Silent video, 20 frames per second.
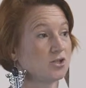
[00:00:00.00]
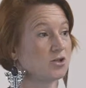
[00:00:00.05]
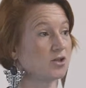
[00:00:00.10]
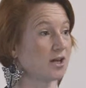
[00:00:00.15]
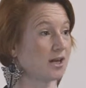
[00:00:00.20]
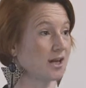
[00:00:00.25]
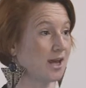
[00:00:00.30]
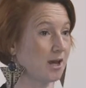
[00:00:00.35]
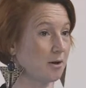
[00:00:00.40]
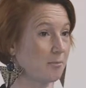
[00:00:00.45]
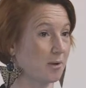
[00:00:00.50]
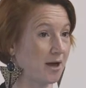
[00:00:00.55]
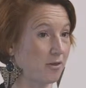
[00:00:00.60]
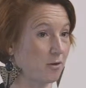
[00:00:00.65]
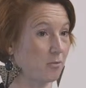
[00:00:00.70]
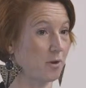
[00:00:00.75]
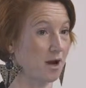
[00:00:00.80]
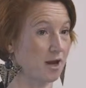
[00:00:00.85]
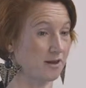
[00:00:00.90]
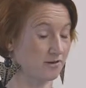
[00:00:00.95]
you can get about
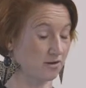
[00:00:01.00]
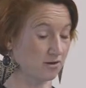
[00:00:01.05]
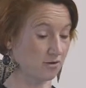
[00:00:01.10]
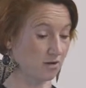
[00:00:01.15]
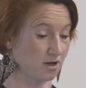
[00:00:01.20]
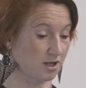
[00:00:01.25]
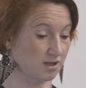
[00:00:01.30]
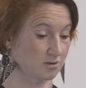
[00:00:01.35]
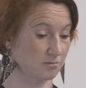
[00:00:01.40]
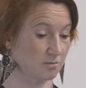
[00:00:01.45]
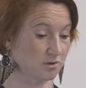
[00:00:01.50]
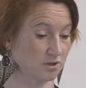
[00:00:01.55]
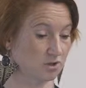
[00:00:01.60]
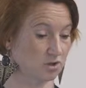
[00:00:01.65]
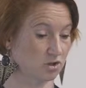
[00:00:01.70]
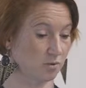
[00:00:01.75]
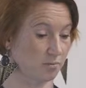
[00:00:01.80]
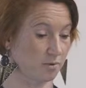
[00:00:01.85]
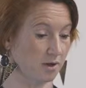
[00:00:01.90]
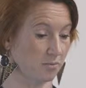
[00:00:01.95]
the way that your customers are
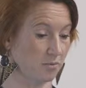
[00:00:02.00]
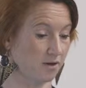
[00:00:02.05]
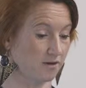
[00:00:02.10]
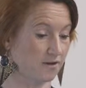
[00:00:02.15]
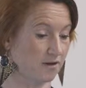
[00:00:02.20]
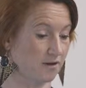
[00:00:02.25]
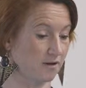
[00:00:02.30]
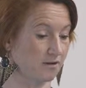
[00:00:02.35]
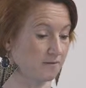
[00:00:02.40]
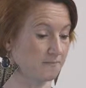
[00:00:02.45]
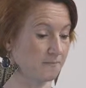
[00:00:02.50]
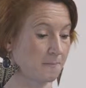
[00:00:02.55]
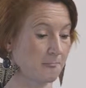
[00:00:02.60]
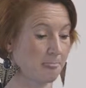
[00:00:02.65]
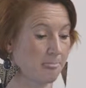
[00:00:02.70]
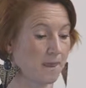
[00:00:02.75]
shopping with you.